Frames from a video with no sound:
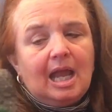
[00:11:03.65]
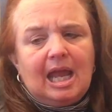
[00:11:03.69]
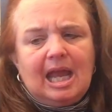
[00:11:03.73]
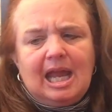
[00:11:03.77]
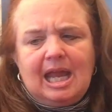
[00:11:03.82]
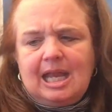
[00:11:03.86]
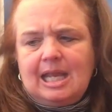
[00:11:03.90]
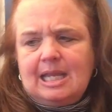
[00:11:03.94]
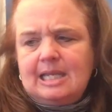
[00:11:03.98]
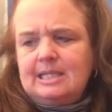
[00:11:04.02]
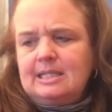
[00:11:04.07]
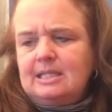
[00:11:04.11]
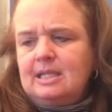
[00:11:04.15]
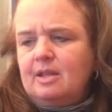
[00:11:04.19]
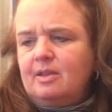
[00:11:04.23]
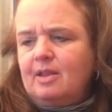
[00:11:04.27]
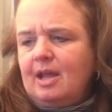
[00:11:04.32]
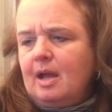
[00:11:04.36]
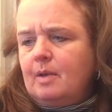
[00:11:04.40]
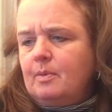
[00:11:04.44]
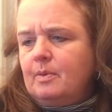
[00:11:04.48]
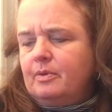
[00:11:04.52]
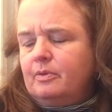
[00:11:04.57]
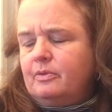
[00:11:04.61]
And
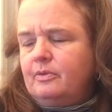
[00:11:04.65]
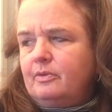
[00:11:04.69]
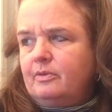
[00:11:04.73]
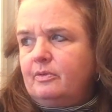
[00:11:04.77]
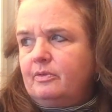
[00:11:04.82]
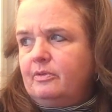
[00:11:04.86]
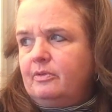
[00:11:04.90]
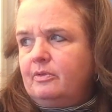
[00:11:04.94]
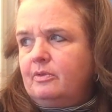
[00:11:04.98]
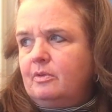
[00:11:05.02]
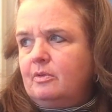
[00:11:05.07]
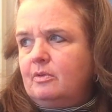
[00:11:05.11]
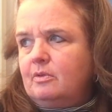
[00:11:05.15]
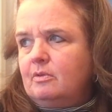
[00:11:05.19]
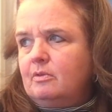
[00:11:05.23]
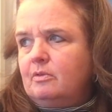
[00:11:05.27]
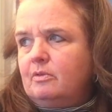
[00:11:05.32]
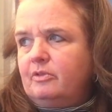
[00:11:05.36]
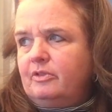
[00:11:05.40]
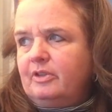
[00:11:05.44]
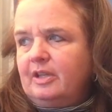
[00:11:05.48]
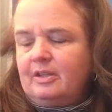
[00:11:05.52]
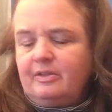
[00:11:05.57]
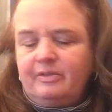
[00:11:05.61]
that was
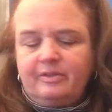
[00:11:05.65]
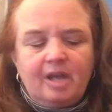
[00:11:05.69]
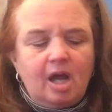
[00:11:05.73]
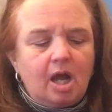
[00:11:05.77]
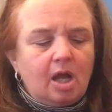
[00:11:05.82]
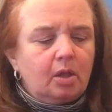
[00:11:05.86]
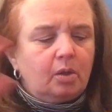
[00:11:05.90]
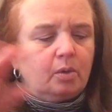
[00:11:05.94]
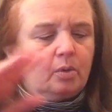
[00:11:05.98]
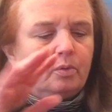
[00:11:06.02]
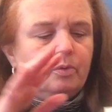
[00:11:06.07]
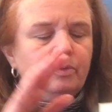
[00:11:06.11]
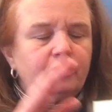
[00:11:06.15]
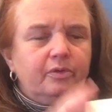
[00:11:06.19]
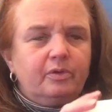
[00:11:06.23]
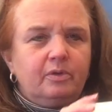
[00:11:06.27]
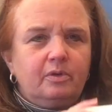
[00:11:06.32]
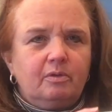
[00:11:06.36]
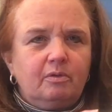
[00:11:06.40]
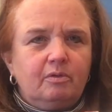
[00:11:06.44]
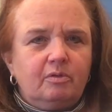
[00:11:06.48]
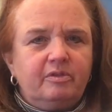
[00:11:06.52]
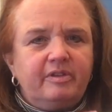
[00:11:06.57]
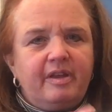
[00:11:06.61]
six dollars
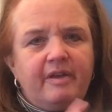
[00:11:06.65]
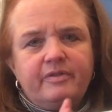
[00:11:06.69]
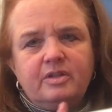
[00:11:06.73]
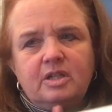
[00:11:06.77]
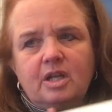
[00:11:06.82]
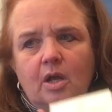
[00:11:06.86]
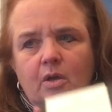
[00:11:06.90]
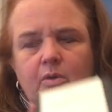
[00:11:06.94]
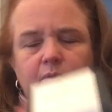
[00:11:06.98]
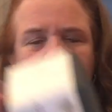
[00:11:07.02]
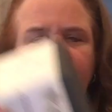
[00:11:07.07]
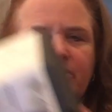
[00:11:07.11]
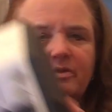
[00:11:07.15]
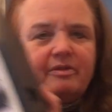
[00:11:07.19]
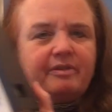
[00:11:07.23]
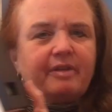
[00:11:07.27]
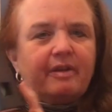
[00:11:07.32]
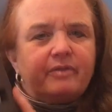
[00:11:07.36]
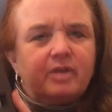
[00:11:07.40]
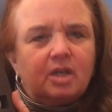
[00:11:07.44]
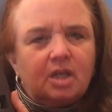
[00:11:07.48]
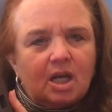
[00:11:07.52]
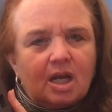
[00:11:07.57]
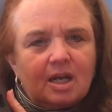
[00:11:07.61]
seven dollars and
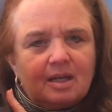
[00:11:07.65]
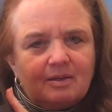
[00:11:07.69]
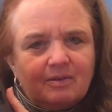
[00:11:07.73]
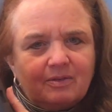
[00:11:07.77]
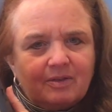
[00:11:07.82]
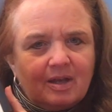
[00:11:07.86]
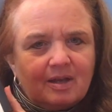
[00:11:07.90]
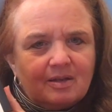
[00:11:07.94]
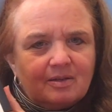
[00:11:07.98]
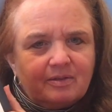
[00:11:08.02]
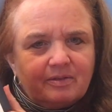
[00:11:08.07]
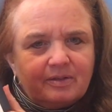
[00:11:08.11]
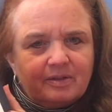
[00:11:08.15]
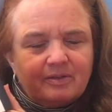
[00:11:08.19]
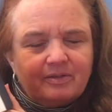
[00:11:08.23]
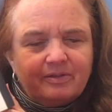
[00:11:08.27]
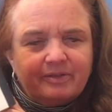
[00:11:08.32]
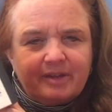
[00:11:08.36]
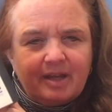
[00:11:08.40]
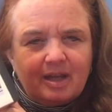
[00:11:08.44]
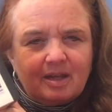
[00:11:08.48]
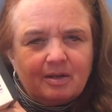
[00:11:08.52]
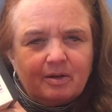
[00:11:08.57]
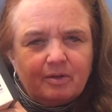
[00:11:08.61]
79 cents
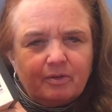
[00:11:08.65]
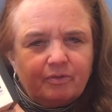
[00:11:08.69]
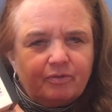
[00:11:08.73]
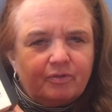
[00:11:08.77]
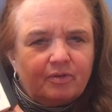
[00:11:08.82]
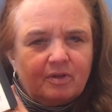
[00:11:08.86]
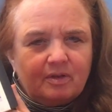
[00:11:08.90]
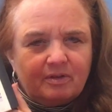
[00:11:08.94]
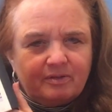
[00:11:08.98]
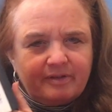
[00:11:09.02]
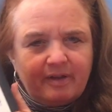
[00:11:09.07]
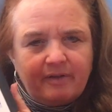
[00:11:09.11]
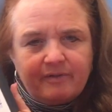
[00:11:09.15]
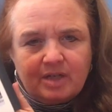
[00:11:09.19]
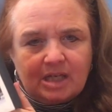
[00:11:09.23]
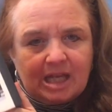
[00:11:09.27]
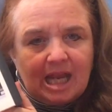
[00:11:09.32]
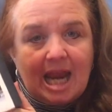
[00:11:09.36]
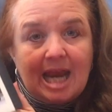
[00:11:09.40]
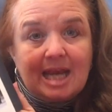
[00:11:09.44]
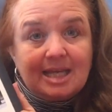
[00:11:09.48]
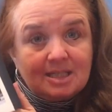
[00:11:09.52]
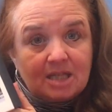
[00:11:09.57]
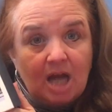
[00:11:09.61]
instead of
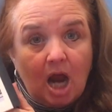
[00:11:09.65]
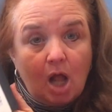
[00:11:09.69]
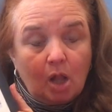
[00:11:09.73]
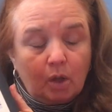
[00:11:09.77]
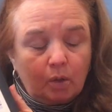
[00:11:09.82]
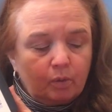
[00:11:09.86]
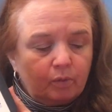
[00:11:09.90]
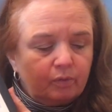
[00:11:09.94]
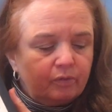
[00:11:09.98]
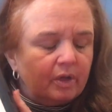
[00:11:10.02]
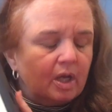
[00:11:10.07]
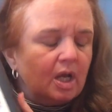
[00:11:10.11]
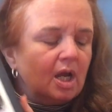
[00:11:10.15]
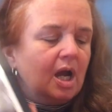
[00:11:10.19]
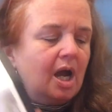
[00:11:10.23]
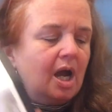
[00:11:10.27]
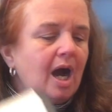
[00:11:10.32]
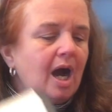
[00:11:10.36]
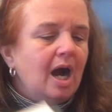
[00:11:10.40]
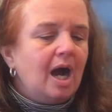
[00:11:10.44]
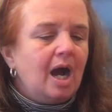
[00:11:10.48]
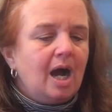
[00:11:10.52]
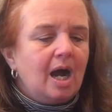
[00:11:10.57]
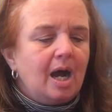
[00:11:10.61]
78 dollars
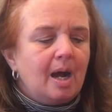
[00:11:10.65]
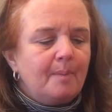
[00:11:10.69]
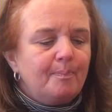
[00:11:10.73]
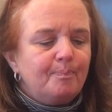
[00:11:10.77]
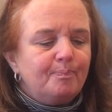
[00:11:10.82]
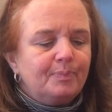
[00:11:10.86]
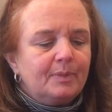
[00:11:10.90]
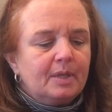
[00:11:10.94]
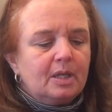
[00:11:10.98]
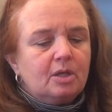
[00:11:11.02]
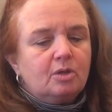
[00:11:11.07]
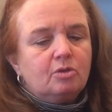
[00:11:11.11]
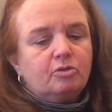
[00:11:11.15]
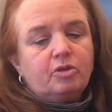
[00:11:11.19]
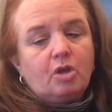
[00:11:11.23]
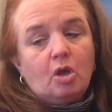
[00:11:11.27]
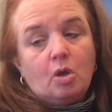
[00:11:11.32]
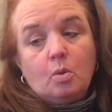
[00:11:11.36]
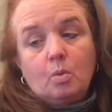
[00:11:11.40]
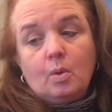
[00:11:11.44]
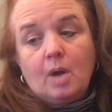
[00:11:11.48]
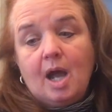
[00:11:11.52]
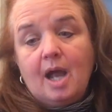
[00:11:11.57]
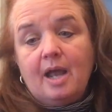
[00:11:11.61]
um,
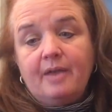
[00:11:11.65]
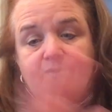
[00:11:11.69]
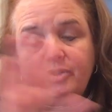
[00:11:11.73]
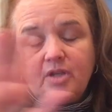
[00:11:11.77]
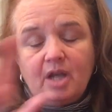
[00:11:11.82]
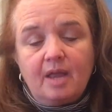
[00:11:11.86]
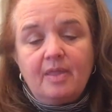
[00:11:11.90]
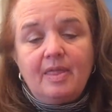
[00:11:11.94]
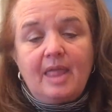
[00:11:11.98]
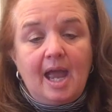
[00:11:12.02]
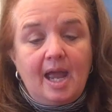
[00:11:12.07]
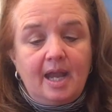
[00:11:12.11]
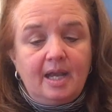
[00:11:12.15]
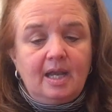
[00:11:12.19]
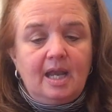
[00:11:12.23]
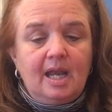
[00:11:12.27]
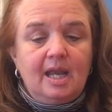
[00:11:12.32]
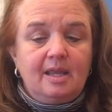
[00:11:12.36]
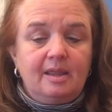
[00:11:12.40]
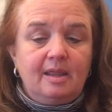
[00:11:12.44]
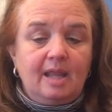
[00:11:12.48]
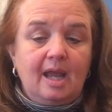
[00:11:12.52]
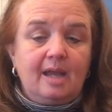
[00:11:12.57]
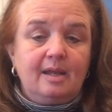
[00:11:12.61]
so I've done that
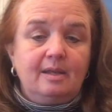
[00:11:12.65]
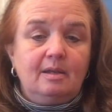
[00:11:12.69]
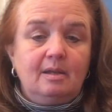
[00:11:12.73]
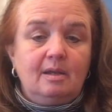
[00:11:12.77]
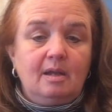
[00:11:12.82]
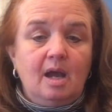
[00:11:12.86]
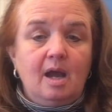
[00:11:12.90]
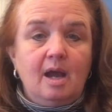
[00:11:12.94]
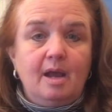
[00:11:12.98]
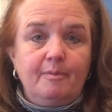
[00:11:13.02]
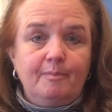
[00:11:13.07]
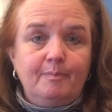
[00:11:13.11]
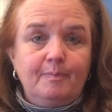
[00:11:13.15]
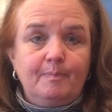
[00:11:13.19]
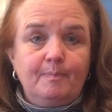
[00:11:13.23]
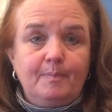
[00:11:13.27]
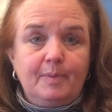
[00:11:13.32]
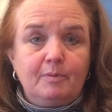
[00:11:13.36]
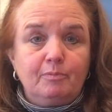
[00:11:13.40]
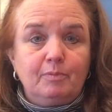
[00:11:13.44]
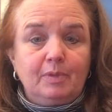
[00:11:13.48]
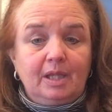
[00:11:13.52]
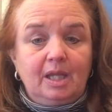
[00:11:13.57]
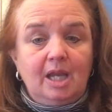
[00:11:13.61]
and that I've
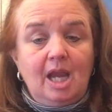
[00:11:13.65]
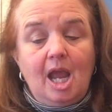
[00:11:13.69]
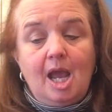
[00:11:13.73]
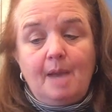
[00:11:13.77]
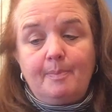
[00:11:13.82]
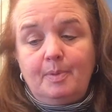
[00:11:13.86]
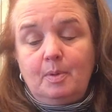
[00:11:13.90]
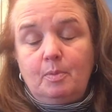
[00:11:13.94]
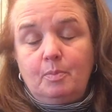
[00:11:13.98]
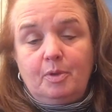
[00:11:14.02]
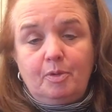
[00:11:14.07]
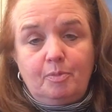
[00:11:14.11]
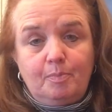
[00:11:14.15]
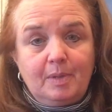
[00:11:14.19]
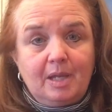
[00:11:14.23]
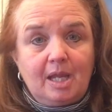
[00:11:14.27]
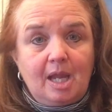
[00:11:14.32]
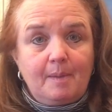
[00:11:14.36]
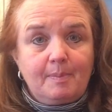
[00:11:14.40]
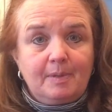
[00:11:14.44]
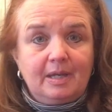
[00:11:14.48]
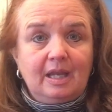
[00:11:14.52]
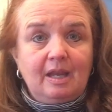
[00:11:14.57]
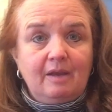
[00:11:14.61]
been really happy with
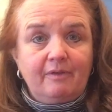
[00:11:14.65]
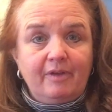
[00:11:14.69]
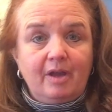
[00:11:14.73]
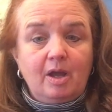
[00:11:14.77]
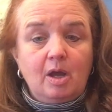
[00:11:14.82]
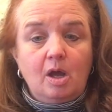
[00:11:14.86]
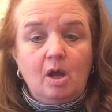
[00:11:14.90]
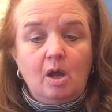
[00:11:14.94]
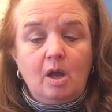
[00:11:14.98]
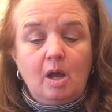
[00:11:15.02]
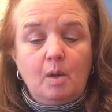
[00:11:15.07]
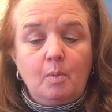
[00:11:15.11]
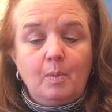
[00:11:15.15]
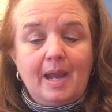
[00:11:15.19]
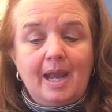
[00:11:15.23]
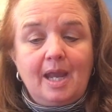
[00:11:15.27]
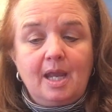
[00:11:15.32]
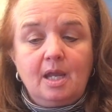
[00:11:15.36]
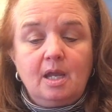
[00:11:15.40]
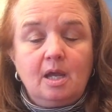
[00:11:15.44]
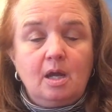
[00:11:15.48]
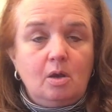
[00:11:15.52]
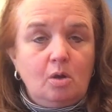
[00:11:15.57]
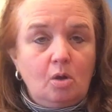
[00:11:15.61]
being able to give
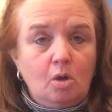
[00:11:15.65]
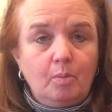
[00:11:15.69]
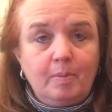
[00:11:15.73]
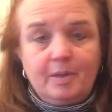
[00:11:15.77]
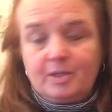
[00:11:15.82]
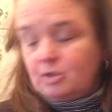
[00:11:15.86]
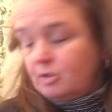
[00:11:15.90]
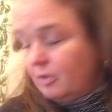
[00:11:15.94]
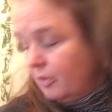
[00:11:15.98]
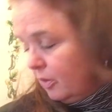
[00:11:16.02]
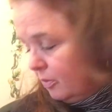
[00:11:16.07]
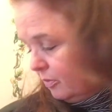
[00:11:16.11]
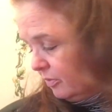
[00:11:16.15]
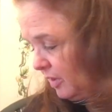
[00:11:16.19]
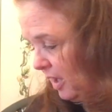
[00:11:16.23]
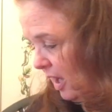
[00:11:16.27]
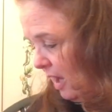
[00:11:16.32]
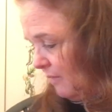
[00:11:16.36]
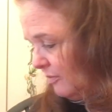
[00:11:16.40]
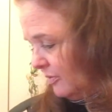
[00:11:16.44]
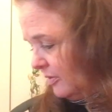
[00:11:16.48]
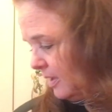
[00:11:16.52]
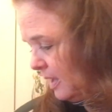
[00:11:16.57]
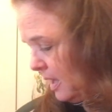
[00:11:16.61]
away a whole bunch of those
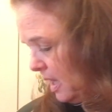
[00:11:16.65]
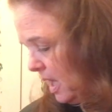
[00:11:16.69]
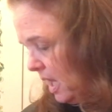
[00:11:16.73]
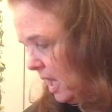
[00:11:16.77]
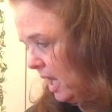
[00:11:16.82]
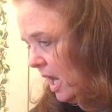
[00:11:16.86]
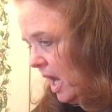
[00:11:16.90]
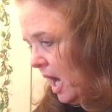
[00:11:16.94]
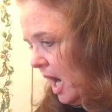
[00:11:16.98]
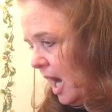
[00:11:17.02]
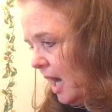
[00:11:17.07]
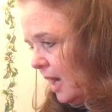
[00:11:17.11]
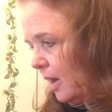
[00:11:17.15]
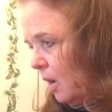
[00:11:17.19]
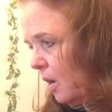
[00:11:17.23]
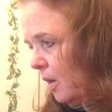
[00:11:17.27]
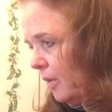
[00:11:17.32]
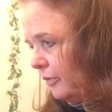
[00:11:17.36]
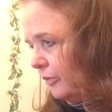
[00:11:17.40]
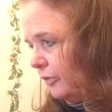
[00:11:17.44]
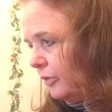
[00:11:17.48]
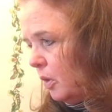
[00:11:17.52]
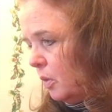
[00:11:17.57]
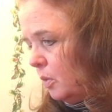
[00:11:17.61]
gifts I
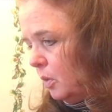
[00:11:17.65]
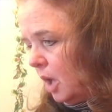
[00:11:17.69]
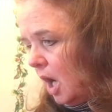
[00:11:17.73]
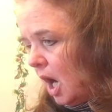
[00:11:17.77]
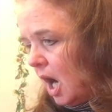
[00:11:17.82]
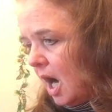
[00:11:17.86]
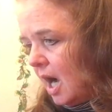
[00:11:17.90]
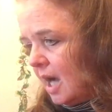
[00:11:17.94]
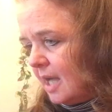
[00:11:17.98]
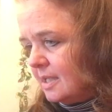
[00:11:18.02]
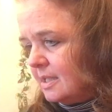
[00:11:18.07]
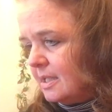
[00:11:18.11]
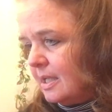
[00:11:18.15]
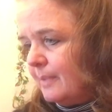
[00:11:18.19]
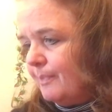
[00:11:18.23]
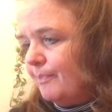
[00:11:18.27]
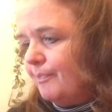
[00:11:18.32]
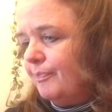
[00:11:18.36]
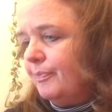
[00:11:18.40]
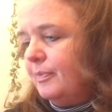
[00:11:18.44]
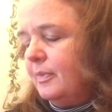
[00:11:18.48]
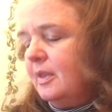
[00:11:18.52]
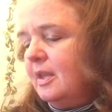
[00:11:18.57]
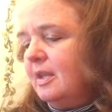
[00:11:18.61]
also got,
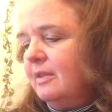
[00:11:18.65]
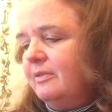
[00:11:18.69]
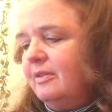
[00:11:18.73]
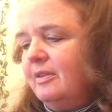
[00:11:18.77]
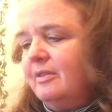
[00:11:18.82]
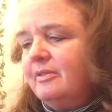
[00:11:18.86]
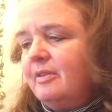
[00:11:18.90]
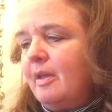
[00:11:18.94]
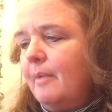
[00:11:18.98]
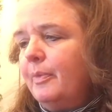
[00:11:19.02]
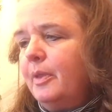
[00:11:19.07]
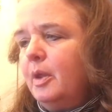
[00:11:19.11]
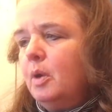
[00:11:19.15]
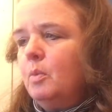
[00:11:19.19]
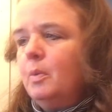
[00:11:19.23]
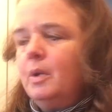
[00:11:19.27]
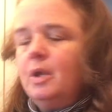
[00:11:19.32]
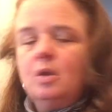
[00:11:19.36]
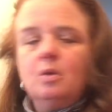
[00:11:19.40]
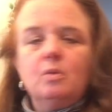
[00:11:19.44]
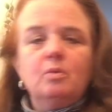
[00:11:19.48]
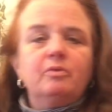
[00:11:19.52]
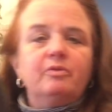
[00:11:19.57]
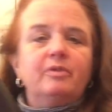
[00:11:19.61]
this is something
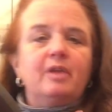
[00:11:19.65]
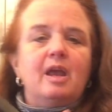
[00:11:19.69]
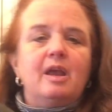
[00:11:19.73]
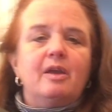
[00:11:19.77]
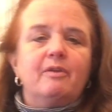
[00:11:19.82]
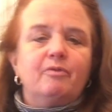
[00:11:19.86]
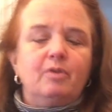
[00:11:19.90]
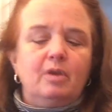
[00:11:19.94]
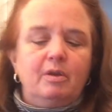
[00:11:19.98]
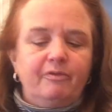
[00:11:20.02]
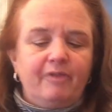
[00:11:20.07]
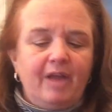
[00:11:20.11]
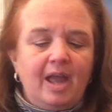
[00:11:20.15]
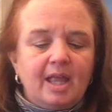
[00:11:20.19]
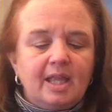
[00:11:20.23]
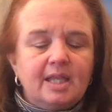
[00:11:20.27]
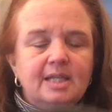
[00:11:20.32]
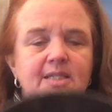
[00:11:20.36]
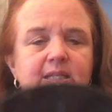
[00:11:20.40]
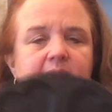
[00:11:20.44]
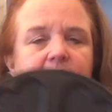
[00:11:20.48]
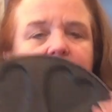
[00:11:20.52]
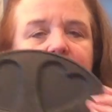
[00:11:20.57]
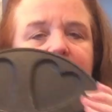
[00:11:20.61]
we use every
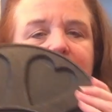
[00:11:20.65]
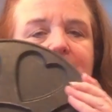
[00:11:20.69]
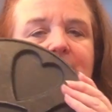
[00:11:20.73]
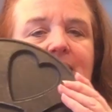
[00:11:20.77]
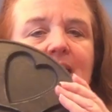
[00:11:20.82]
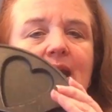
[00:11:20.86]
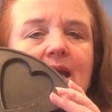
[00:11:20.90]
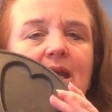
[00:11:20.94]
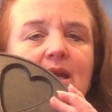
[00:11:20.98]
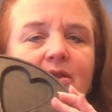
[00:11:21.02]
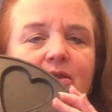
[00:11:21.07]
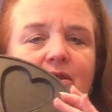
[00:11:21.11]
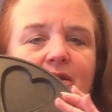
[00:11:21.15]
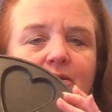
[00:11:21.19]
Valentine's Day.